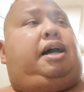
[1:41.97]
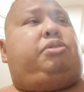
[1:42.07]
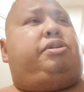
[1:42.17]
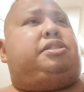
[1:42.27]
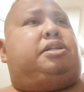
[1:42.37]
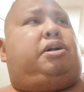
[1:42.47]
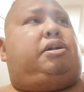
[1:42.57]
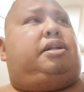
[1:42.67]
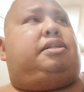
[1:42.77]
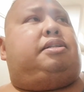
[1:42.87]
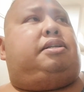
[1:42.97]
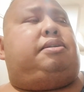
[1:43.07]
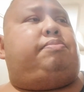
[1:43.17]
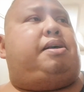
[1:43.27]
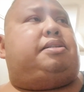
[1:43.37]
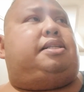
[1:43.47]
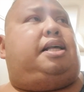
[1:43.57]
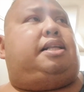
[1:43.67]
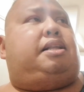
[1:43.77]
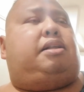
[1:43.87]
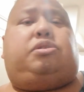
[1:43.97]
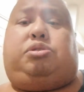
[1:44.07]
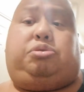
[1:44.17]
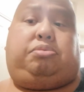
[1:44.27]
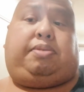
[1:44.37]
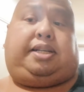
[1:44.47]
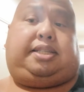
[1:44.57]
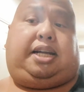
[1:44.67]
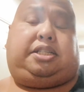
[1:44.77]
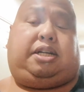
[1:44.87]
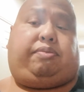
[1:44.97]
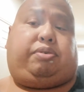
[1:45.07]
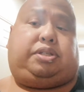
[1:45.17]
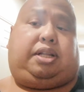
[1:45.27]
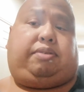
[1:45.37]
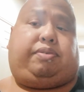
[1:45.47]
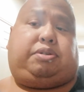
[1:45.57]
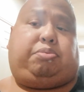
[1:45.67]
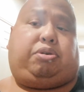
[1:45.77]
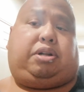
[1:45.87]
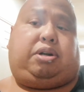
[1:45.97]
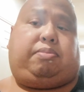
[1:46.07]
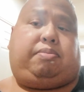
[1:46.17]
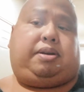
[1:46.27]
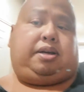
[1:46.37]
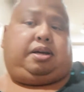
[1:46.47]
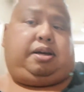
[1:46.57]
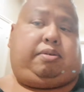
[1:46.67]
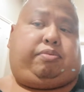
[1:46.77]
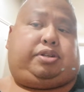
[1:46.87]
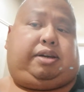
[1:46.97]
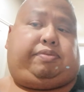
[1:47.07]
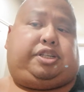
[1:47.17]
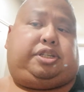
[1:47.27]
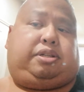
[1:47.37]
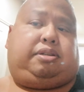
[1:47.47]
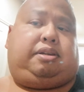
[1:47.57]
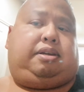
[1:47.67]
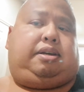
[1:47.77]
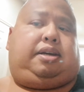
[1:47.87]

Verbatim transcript: I do Instacart and sometimes that, and then also do my side job for selling for smoke alarm, for safety shield,